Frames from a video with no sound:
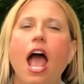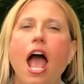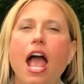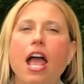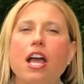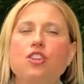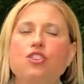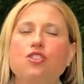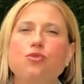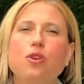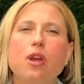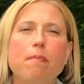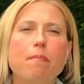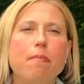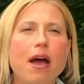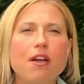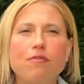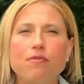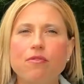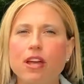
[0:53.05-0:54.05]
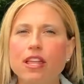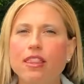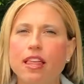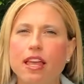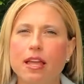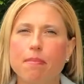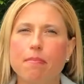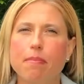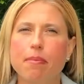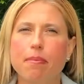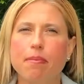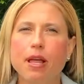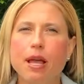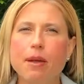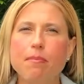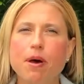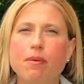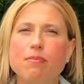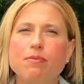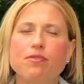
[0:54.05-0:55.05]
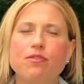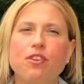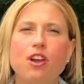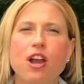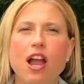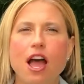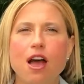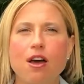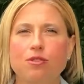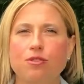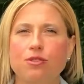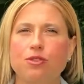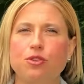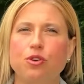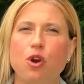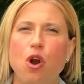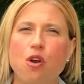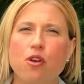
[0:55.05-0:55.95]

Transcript: And you can buy red light light bulbs for your house or